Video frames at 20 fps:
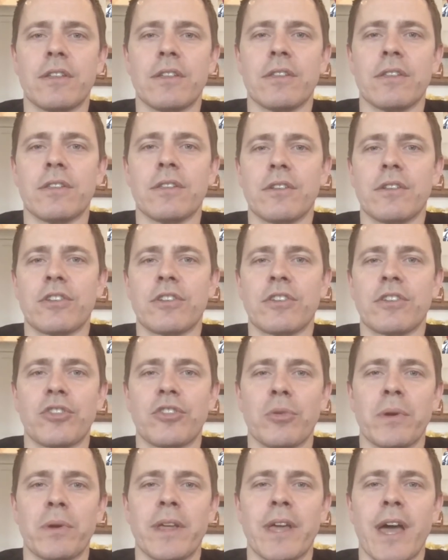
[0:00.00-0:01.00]
there's just
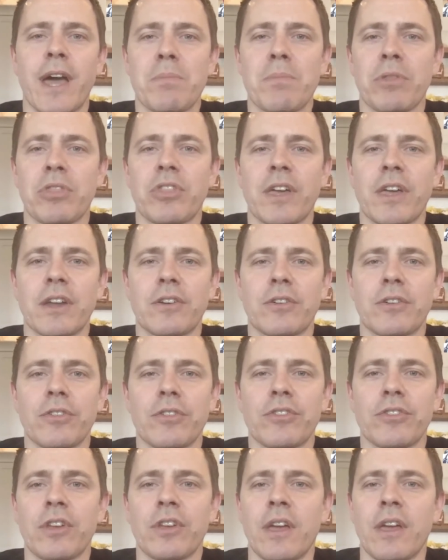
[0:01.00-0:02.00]
so many
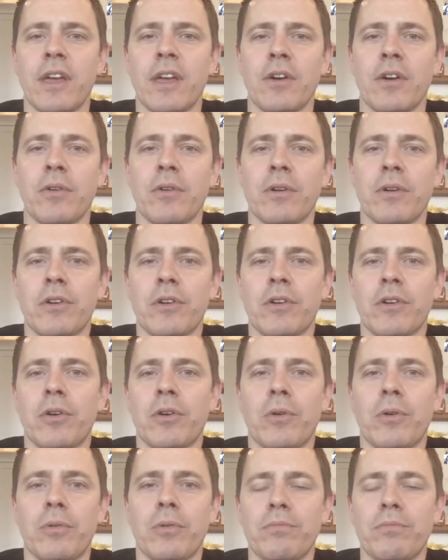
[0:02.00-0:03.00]
hypotheticals. We don't know,